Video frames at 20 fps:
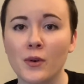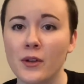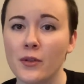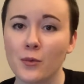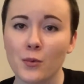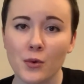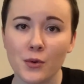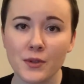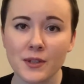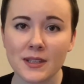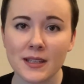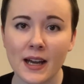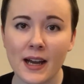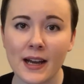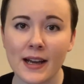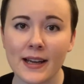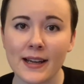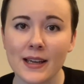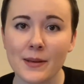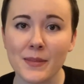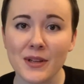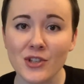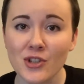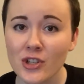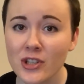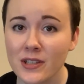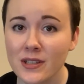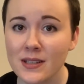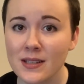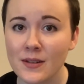of the roles that I
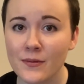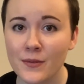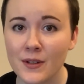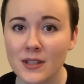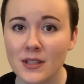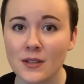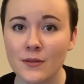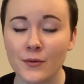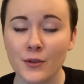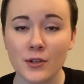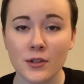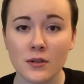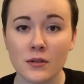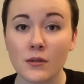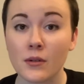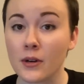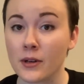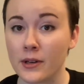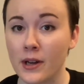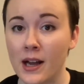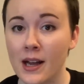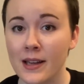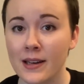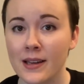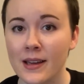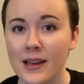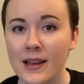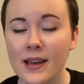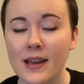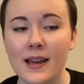mentioned fits for you or not.
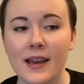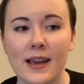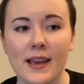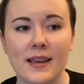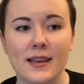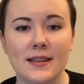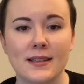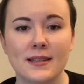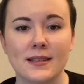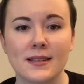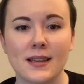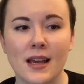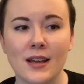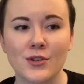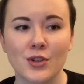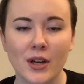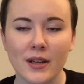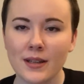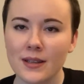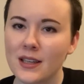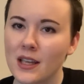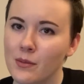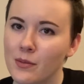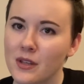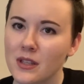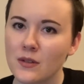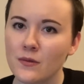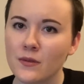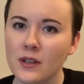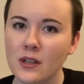And I try to keep
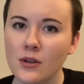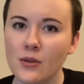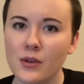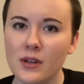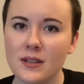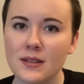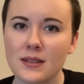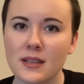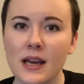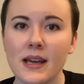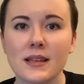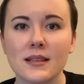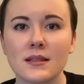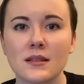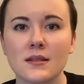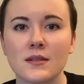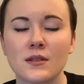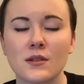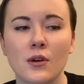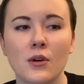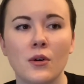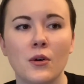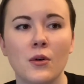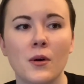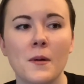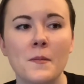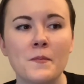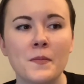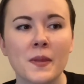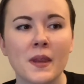this video concise,
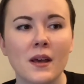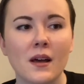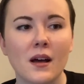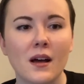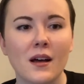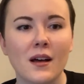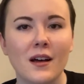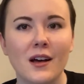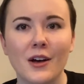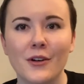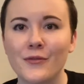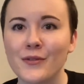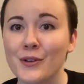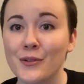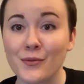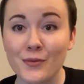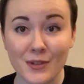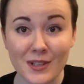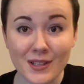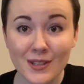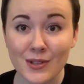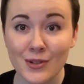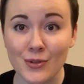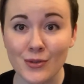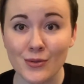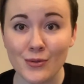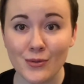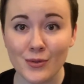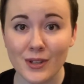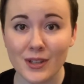so feel free
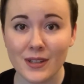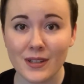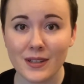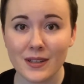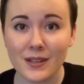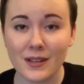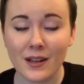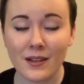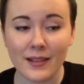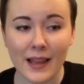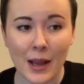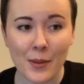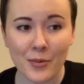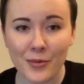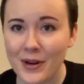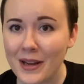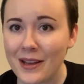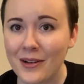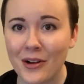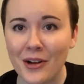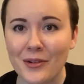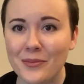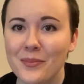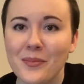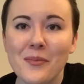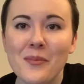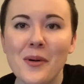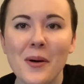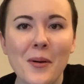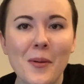to elaborate
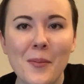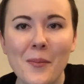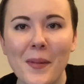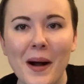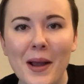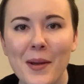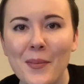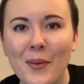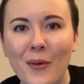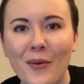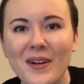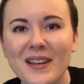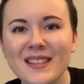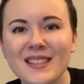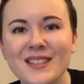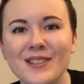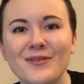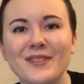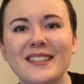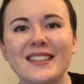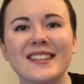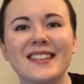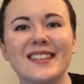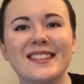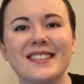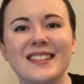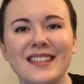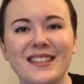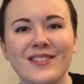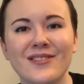on my points so we can
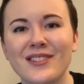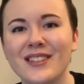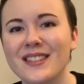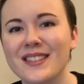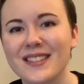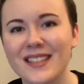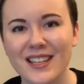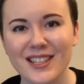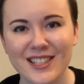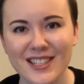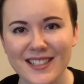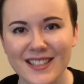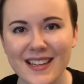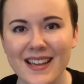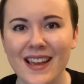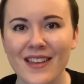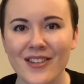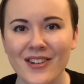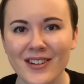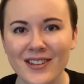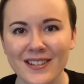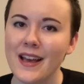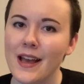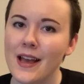continue the discussion together.